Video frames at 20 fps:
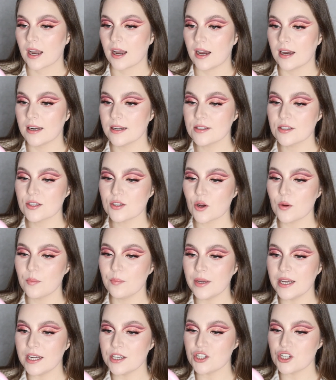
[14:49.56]
And it's so
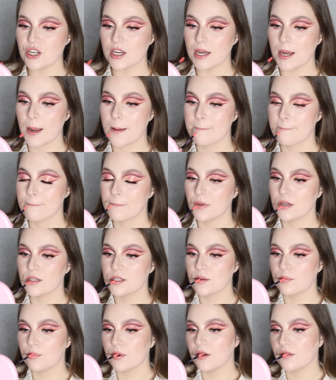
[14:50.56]
peachy. It's
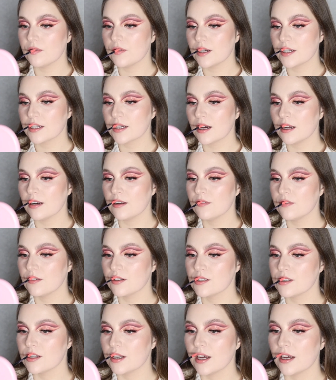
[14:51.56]
a perfect color for
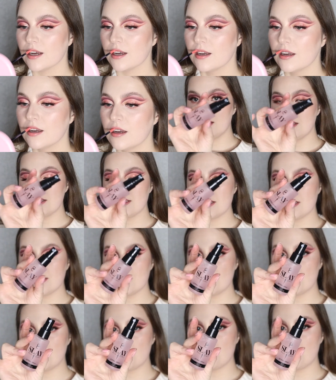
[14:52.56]
today. And this is
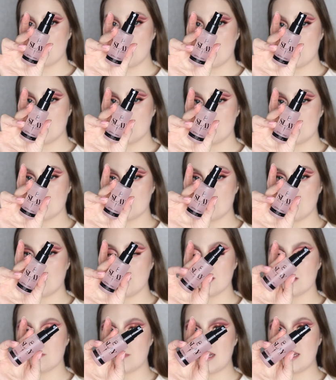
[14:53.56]
the Gerard
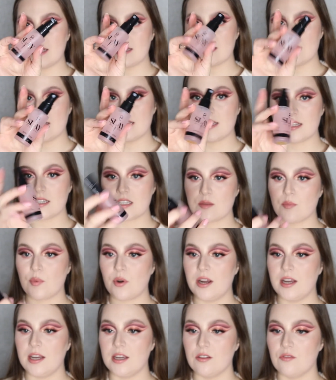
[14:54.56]
Cosmetics Setting
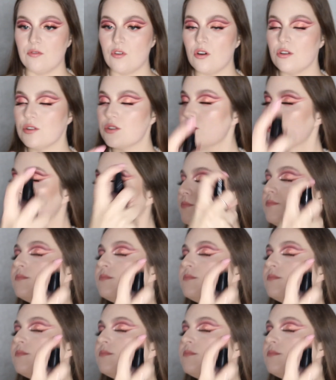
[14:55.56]
Spray in Rose.